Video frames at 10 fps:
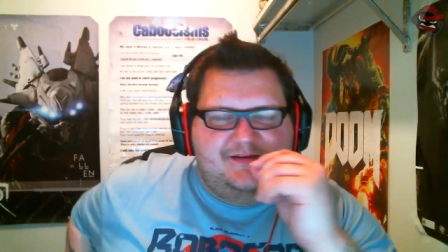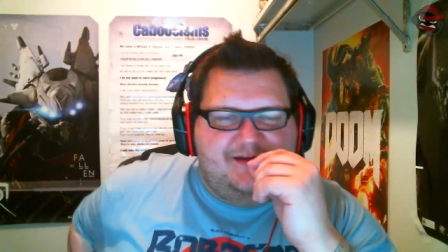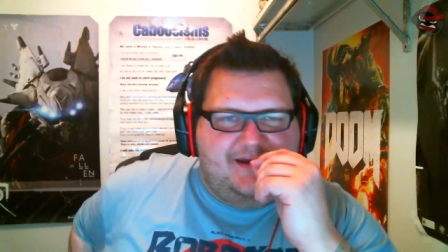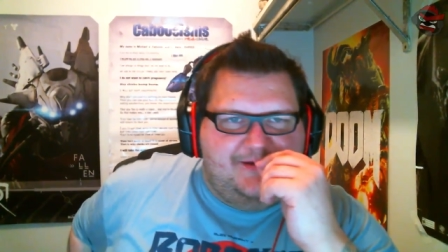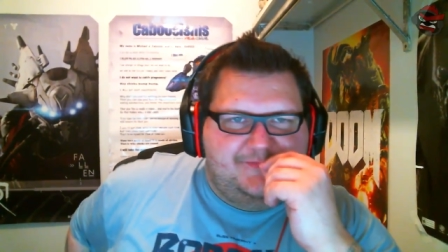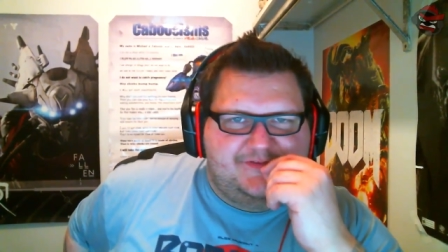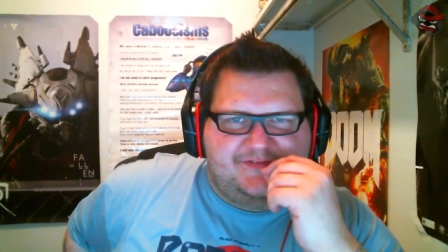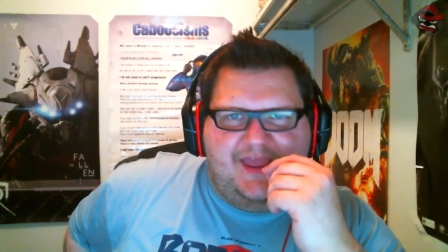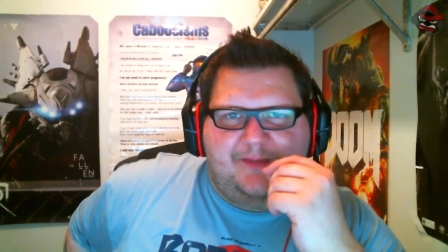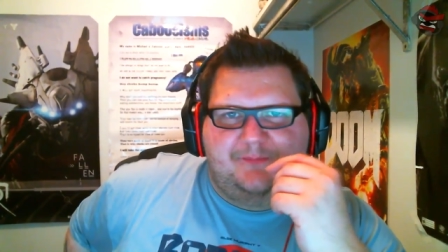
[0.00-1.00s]
Um, this
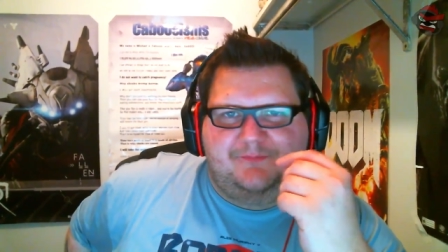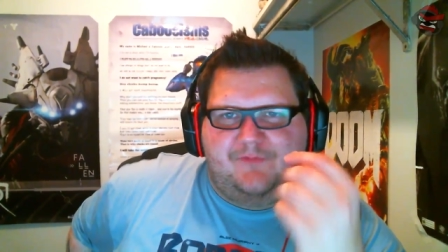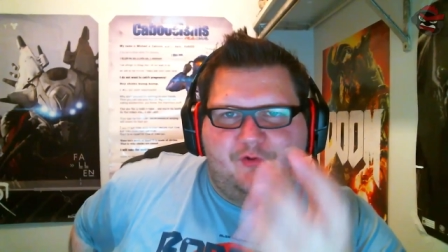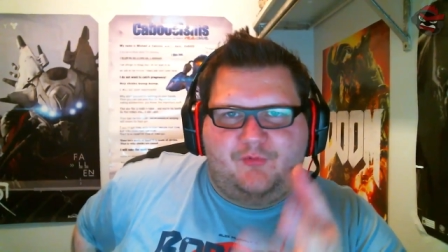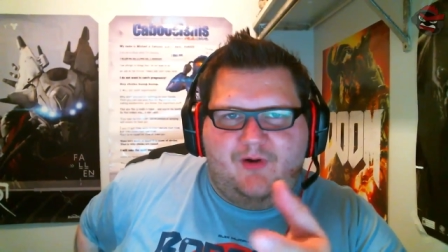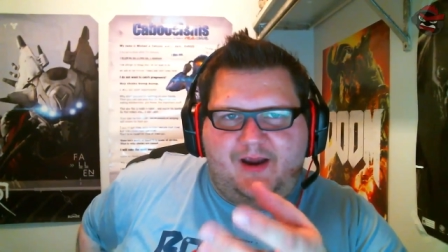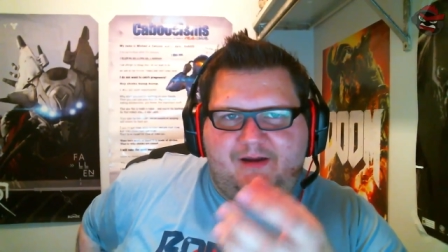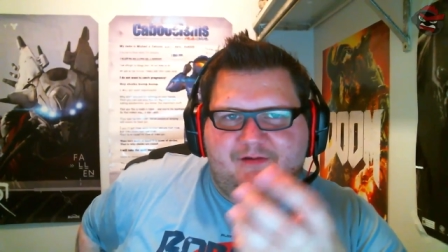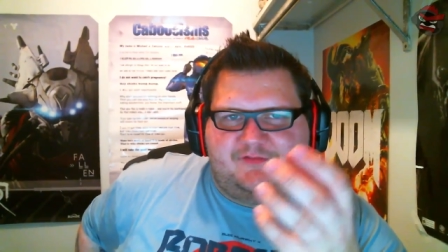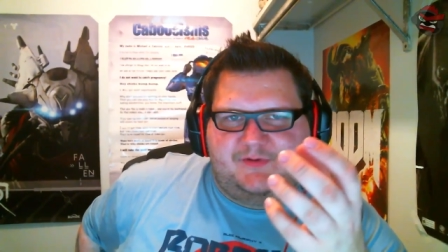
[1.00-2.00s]
game,
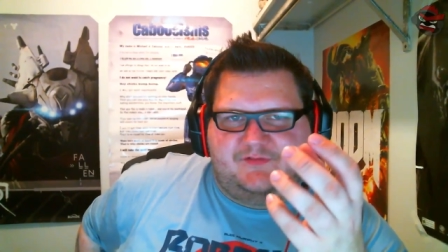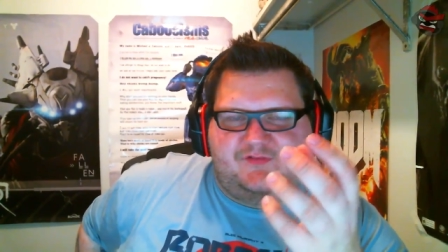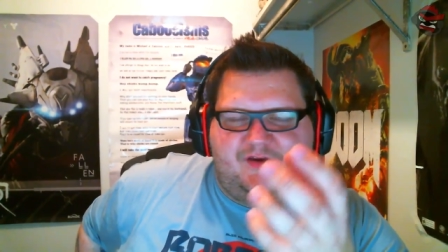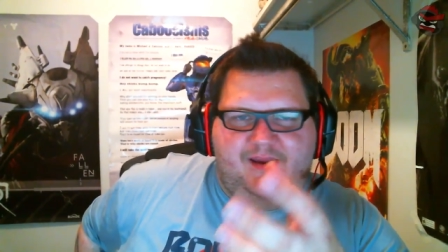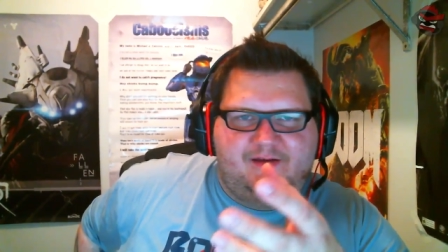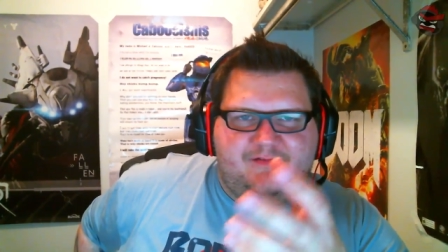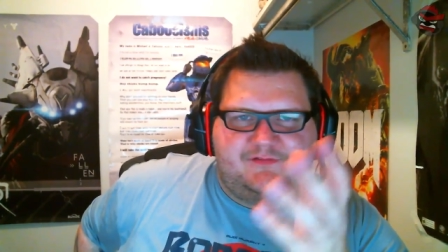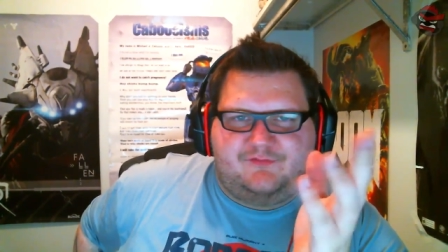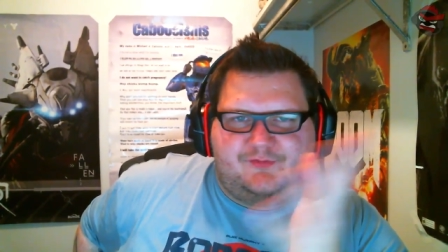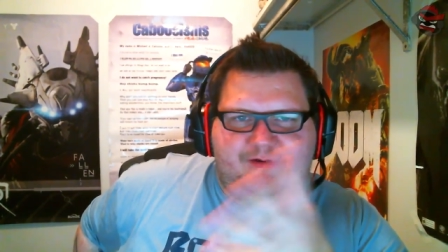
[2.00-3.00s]
Orion, has been
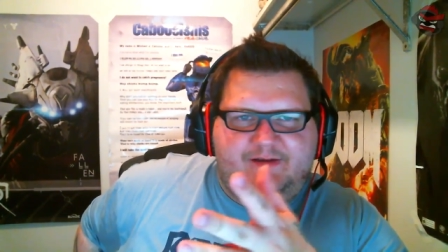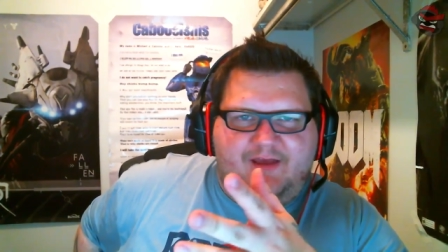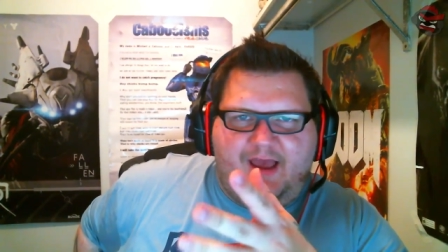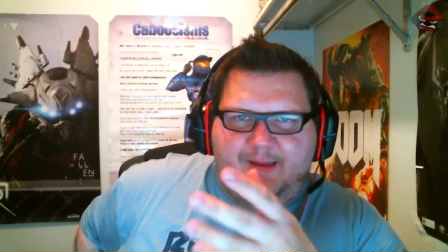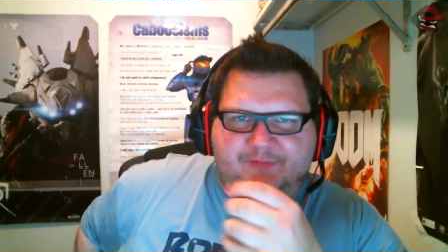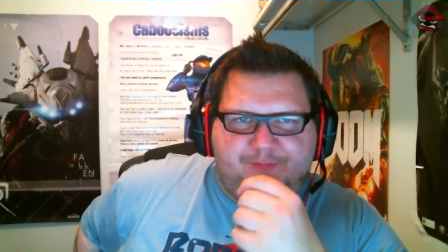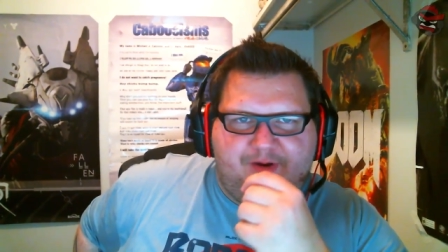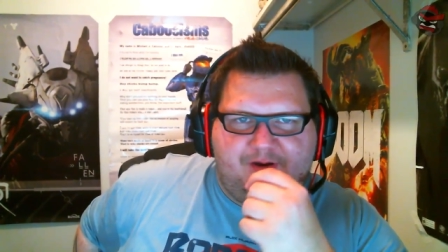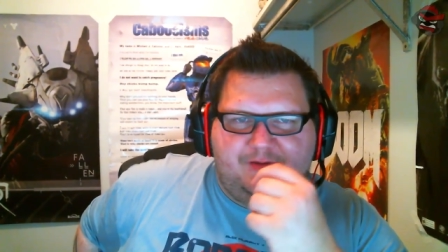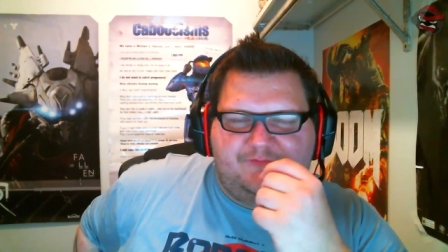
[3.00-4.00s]
changed three times
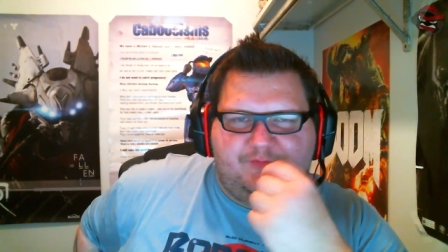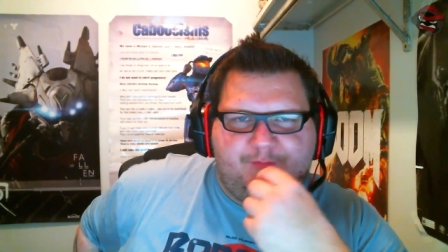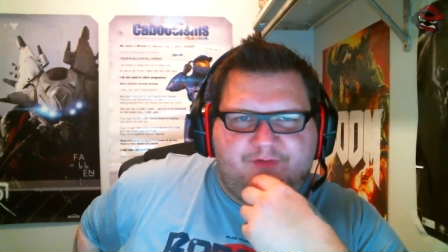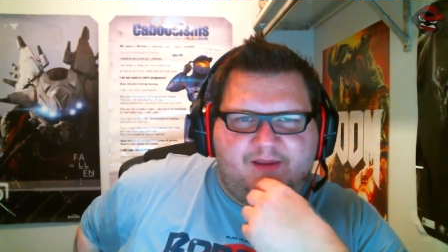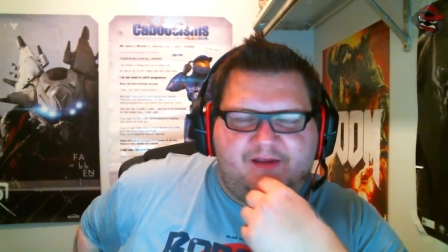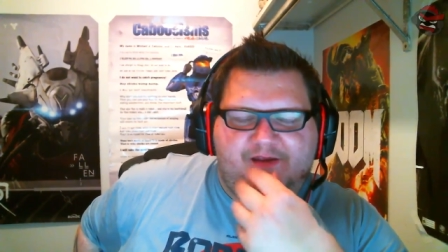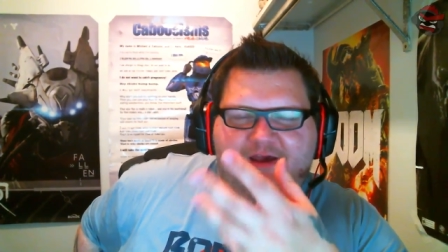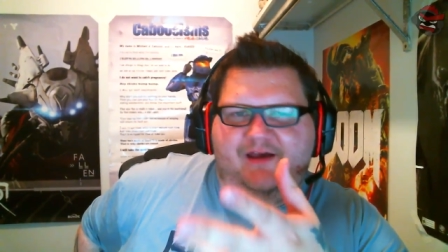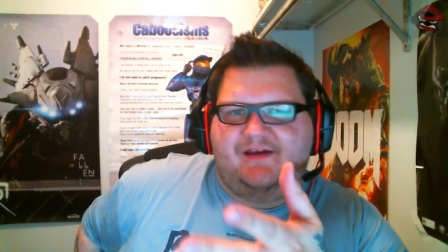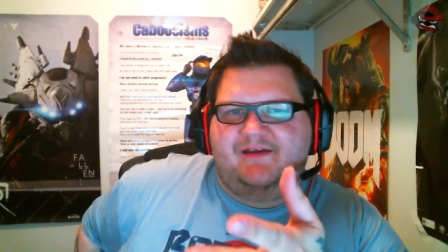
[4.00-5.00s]
apparently from a
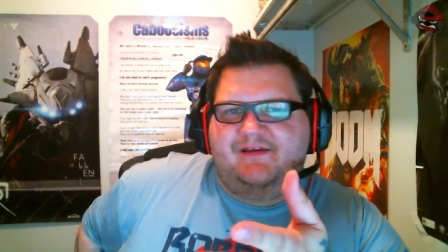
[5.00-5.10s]
uh,